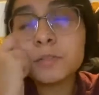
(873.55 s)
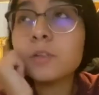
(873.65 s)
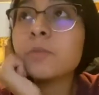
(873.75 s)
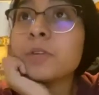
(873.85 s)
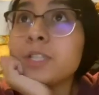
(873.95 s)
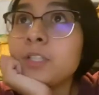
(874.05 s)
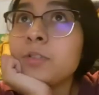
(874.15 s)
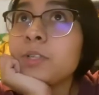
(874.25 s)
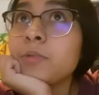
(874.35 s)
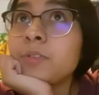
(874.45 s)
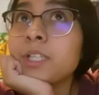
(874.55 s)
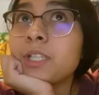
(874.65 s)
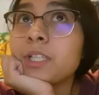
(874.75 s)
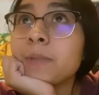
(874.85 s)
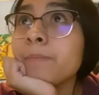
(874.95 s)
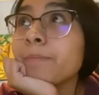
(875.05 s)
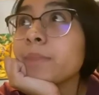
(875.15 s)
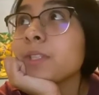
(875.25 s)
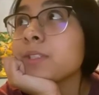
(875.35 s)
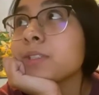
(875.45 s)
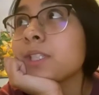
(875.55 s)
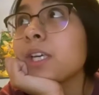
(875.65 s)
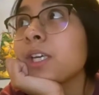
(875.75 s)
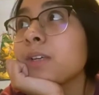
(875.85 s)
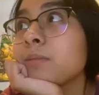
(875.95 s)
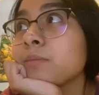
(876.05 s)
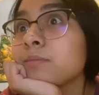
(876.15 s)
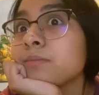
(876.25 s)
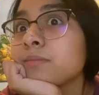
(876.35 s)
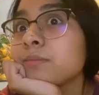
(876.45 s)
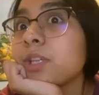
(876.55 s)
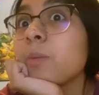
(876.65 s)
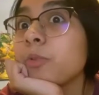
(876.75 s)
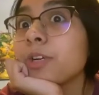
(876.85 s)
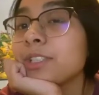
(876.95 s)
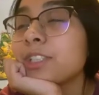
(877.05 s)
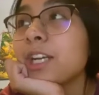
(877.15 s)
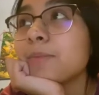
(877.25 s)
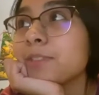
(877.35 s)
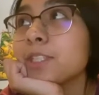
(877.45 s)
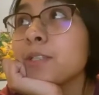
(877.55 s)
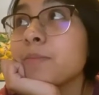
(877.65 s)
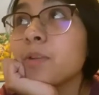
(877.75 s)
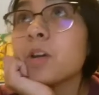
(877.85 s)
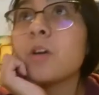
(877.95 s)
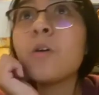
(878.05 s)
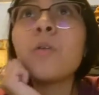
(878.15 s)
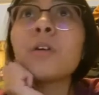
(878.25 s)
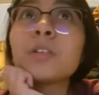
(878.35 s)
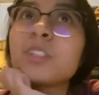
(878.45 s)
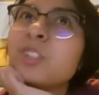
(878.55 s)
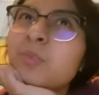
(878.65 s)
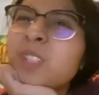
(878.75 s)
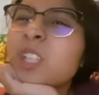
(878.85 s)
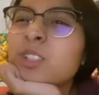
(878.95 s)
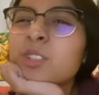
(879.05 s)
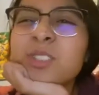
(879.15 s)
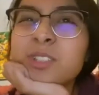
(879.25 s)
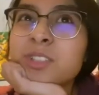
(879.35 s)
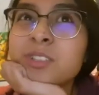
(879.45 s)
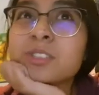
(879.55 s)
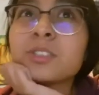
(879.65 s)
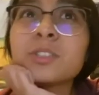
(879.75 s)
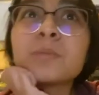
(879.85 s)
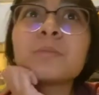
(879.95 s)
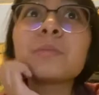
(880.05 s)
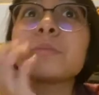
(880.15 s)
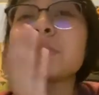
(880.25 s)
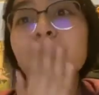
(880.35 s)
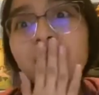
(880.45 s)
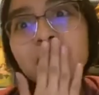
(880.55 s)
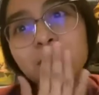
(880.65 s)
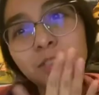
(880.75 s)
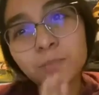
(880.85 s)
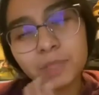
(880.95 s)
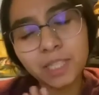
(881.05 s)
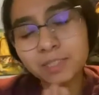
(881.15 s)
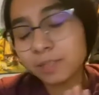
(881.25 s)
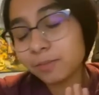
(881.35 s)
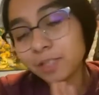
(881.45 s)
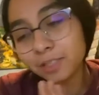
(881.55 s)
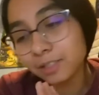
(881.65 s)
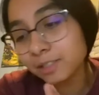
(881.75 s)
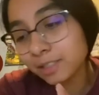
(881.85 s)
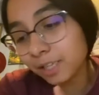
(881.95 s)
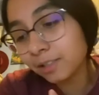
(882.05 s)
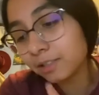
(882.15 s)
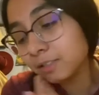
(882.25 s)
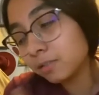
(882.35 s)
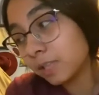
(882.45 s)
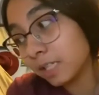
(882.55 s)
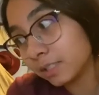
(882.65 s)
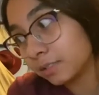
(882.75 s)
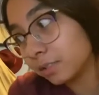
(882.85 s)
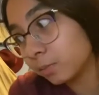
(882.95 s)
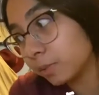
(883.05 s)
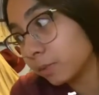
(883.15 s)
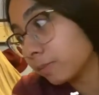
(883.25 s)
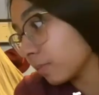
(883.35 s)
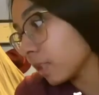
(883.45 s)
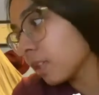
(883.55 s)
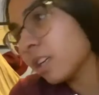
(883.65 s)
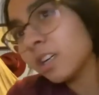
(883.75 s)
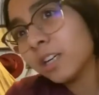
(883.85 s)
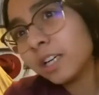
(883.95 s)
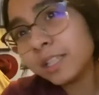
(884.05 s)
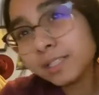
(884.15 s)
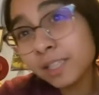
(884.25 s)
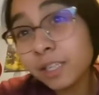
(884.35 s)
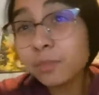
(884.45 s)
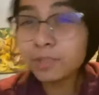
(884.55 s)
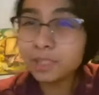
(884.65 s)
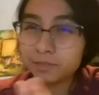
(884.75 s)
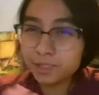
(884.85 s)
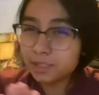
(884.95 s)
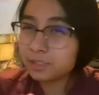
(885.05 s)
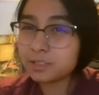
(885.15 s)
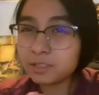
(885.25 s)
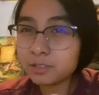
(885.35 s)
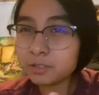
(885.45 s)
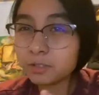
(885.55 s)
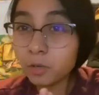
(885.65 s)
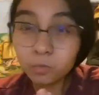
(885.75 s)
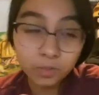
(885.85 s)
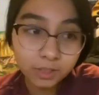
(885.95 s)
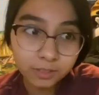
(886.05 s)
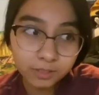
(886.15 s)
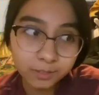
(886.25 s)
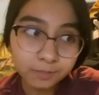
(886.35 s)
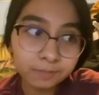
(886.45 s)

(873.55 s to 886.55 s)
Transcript: When you are reading, let's say, a boring chapter, or you need to do a not stupid essay. We're not going to say this essay stupid. An essay you really, really just don't want to do.